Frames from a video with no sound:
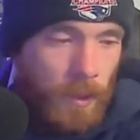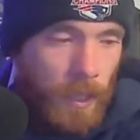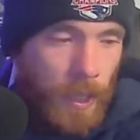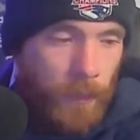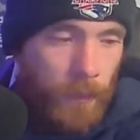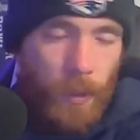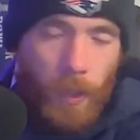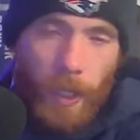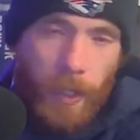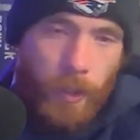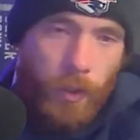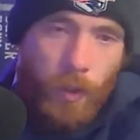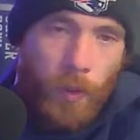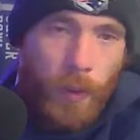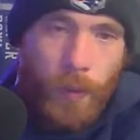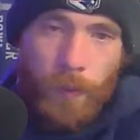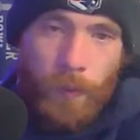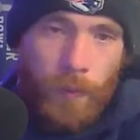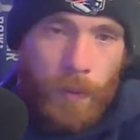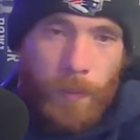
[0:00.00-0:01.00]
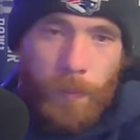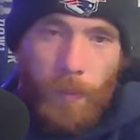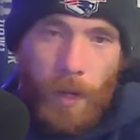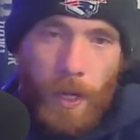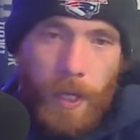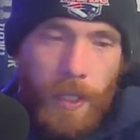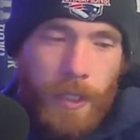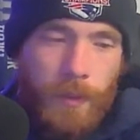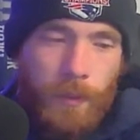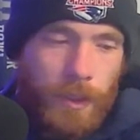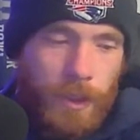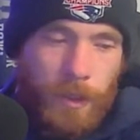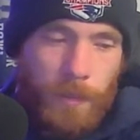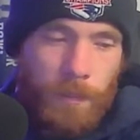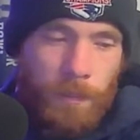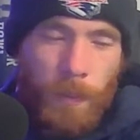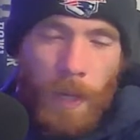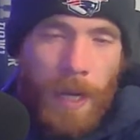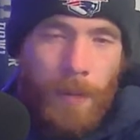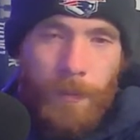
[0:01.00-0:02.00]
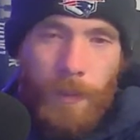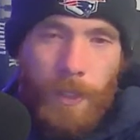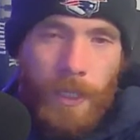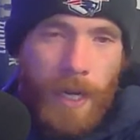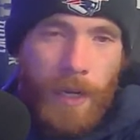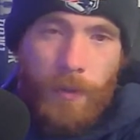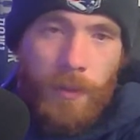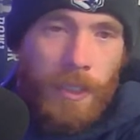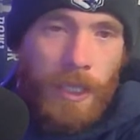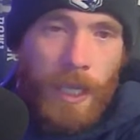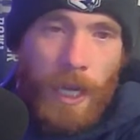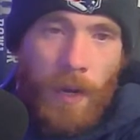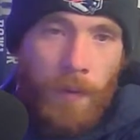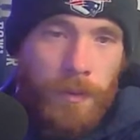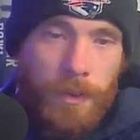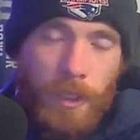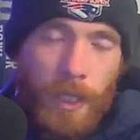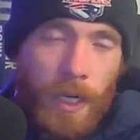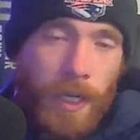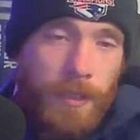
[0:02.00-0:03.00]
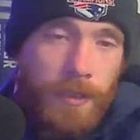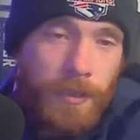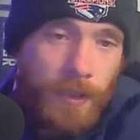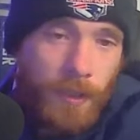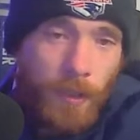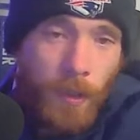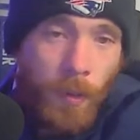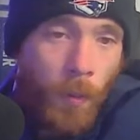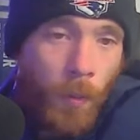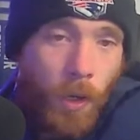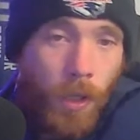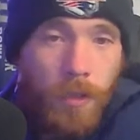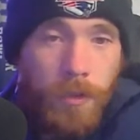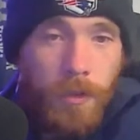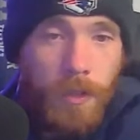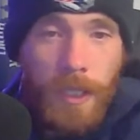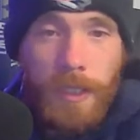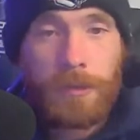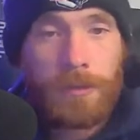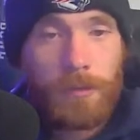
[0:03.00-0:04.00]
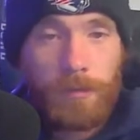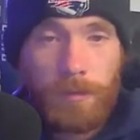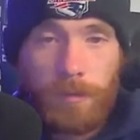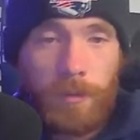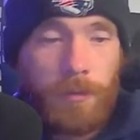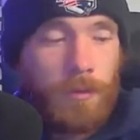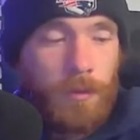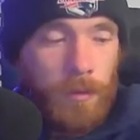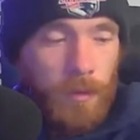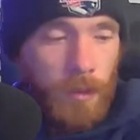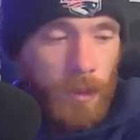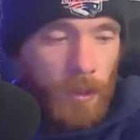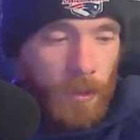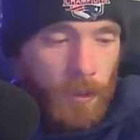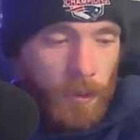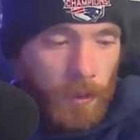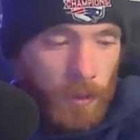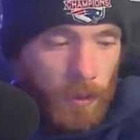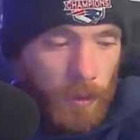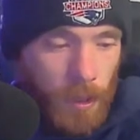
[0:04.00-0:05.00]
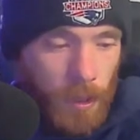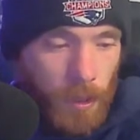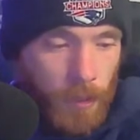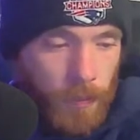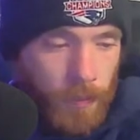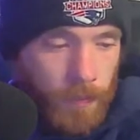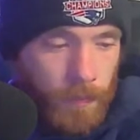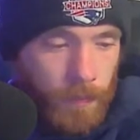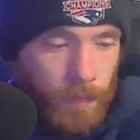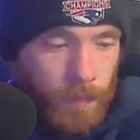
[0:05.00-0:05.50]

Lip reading: every like 2 or 3 plays, we just bombed it out to Calvin Johnson, and it worked. That's, you know,